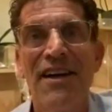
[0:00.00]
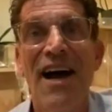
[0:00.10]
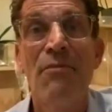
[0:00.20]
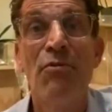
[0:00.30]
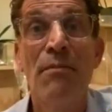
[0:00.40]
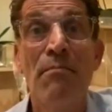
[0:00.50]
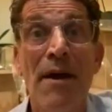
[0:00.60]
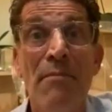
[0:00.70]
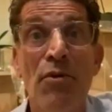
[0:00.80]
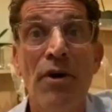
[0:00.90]
I'm
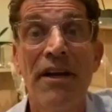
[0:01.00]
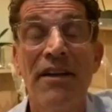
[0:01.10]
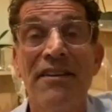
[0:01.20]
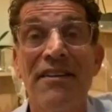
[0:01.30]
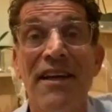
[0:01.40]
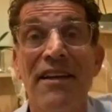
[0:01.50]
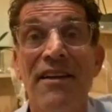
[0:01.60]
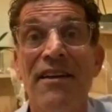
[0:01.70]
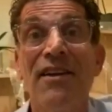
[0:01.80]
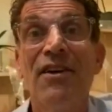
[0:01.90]
remembering that,
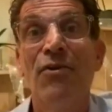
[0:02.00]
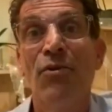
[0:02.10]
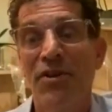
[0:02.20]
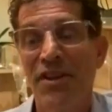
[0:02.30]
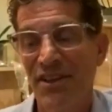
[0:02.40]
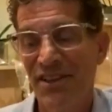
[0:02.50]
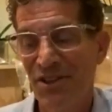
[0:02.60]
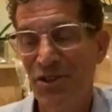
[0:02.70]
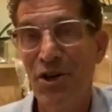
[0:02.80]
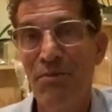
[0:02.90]
well,
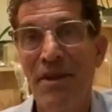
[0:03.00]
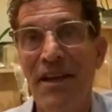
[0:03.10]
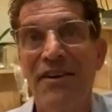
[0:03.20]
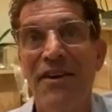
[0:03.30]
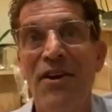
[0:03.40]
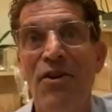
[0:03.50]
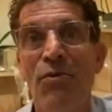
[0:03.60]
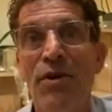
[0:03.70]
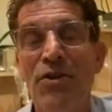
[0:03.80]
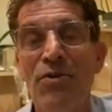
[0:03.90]
the term that
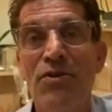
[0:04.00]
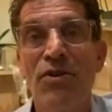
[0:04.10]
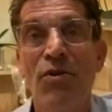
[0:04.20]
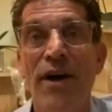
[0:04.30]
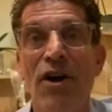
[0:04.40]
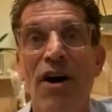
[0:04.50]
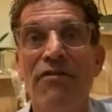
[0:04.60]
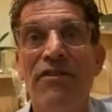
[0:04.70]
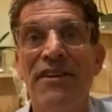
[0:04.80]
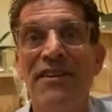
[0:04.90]
we use quite
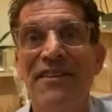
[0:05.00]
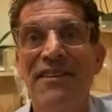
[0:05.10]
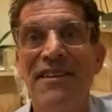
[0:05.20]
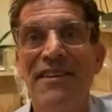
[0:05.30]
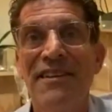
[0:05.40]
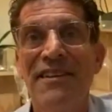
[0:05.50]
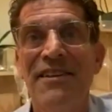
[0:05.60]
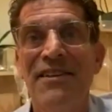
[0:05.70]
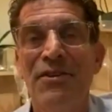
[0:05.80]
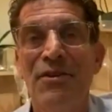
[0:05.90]
often
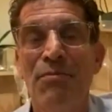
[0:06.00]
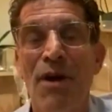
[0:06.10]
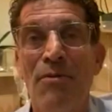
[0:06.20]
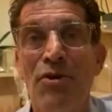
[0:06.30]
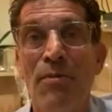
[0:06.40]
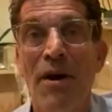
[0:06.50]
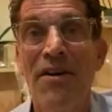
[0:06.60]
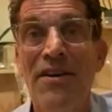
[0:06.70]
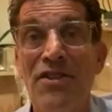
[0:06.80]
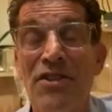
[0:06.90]
in the Brahma
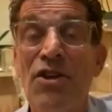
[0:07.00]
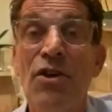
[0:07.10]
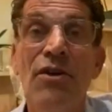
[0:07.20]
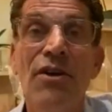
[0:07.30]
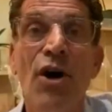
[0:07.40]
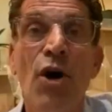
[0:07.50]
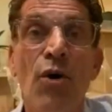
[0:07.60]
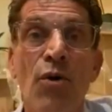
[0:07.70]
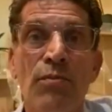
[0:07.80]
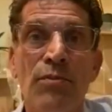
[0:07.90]
Kumaris is
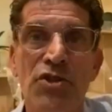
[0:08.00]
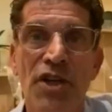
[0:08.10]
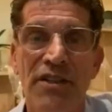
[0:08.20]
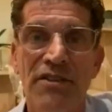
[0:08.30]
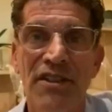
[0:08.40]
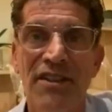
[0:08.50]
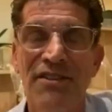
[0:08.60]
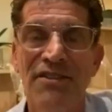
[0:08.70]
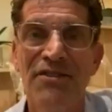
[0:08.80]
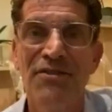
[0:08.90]
Om Shanti.
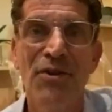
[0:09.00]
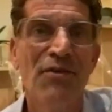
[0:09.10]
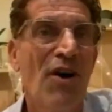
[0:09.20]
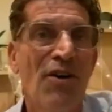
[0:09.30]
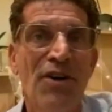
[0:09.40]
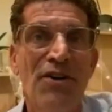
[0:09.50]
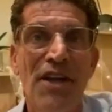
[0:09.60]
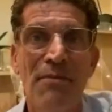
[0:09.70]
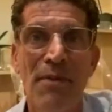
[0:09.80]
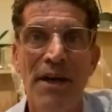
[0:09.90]
We've all heard
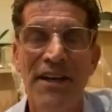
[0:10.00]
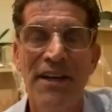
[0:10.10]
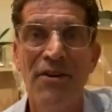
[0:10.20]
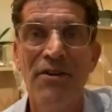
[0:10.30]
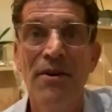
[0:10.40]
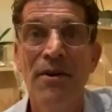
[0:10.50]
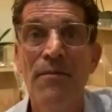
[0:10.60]
that by now.